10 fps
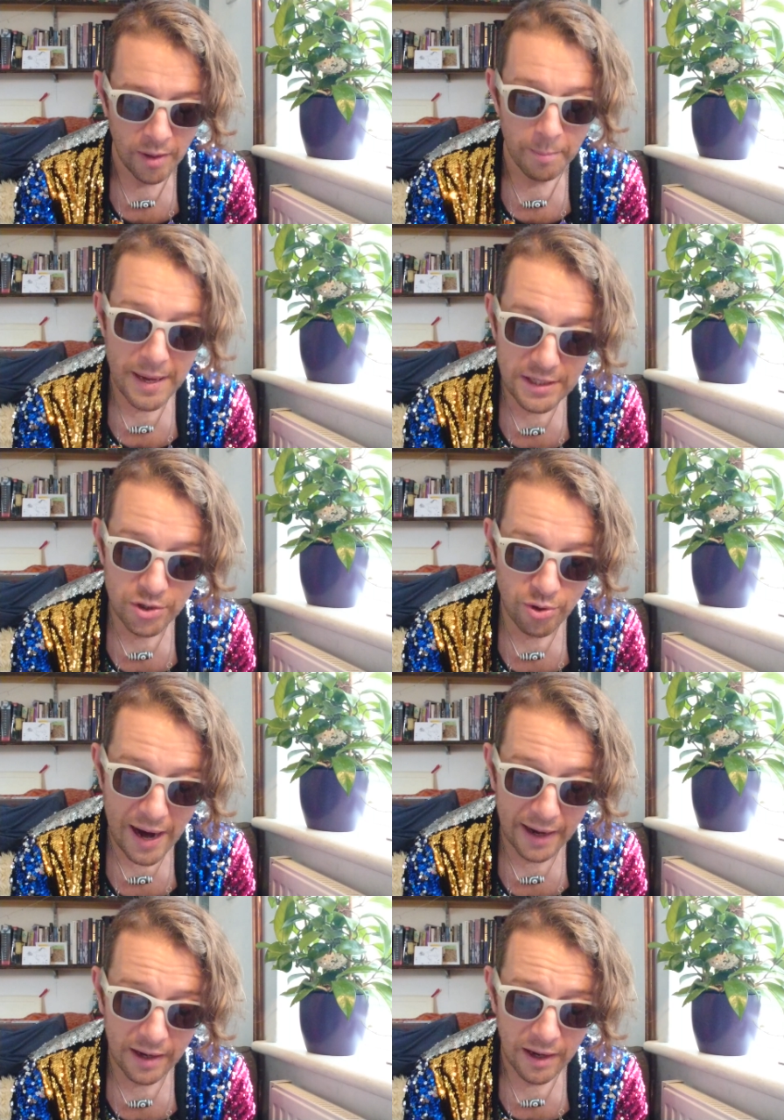
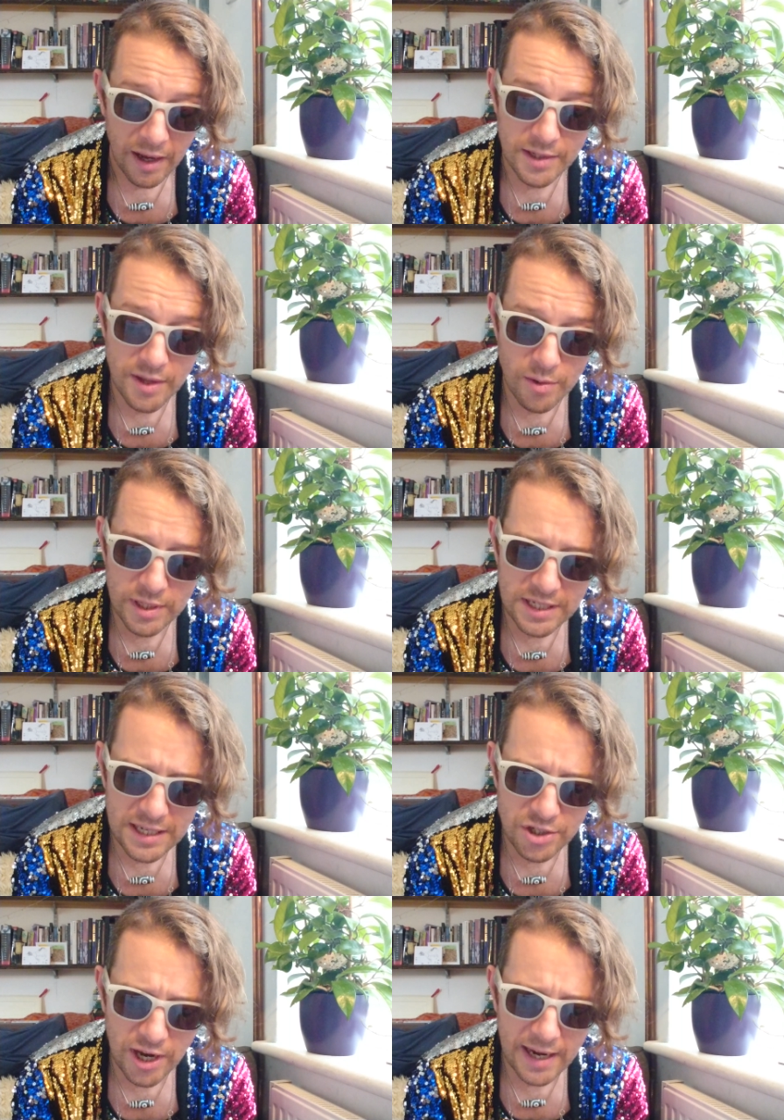mid-track, as though the
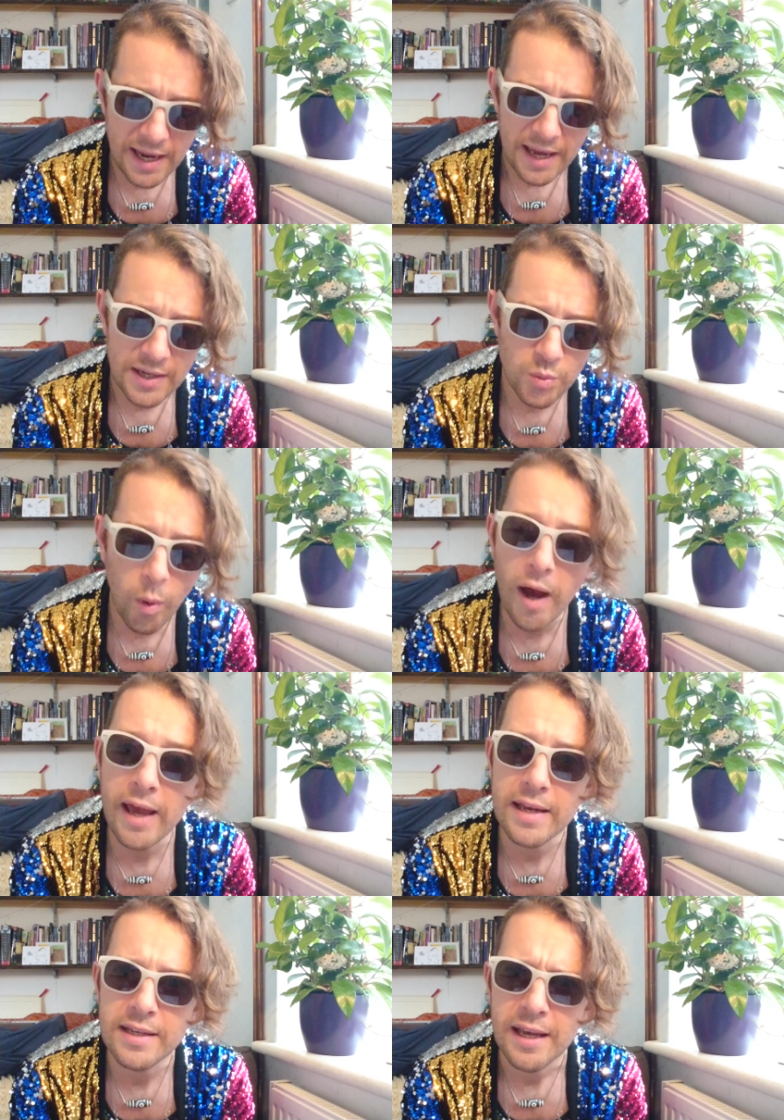DJ is
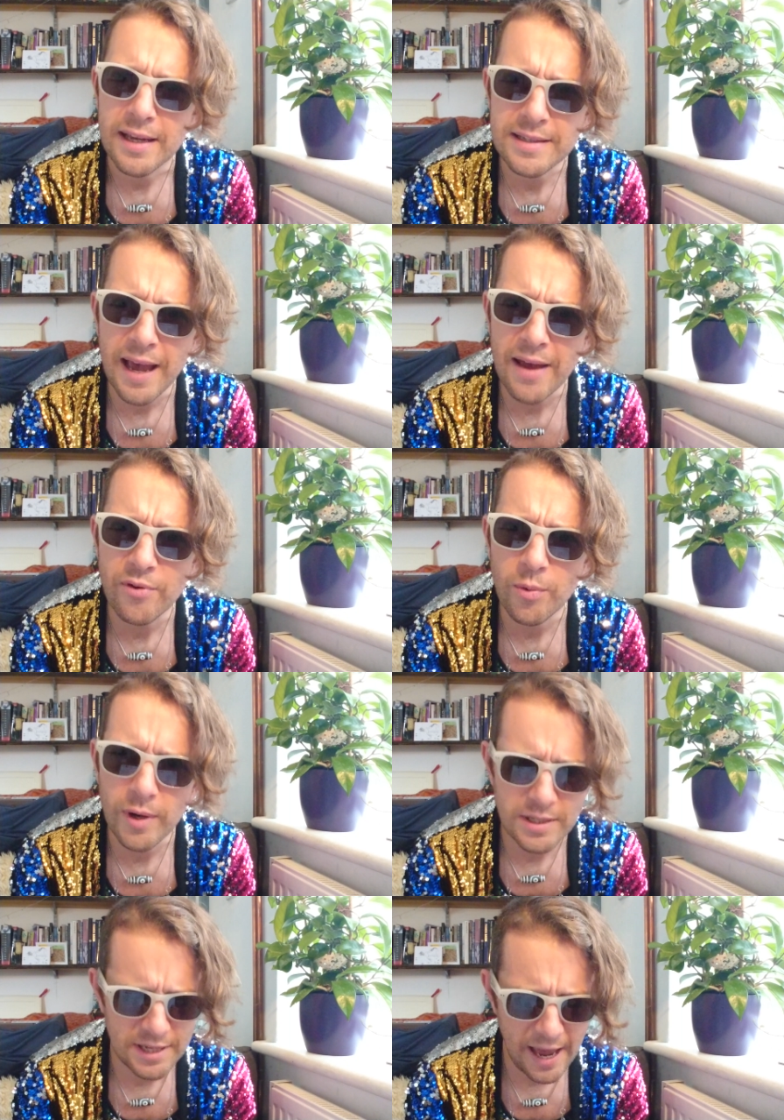wired into
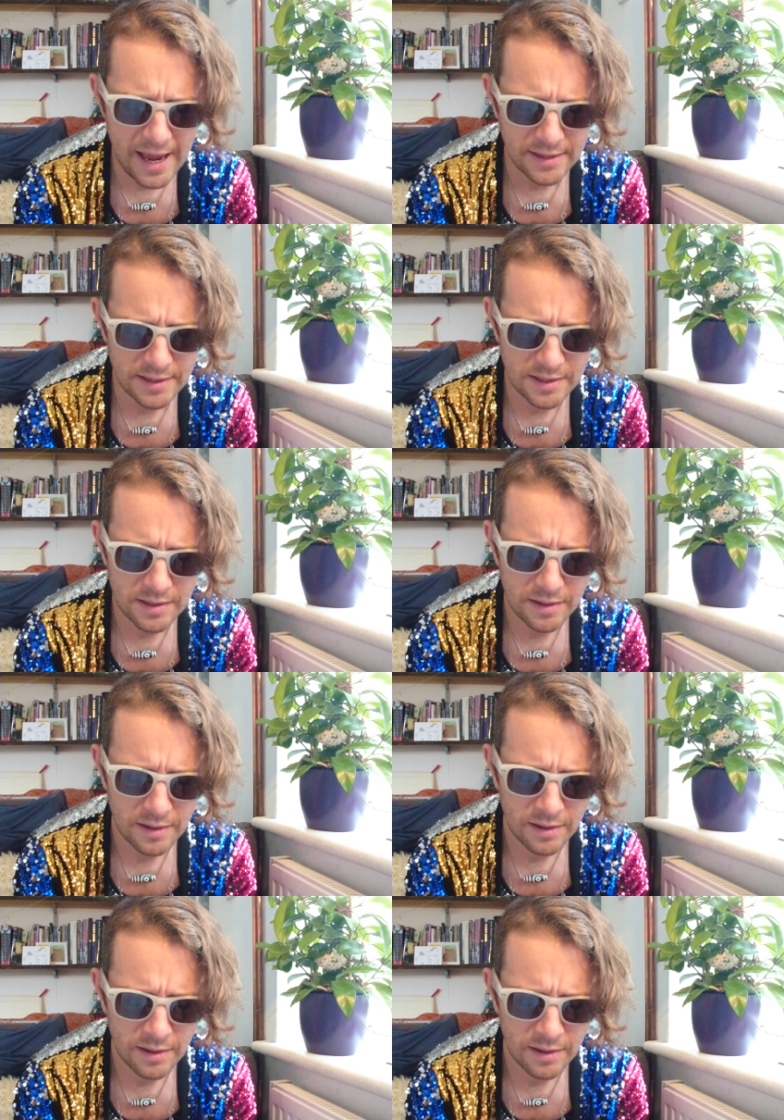everyone's heads.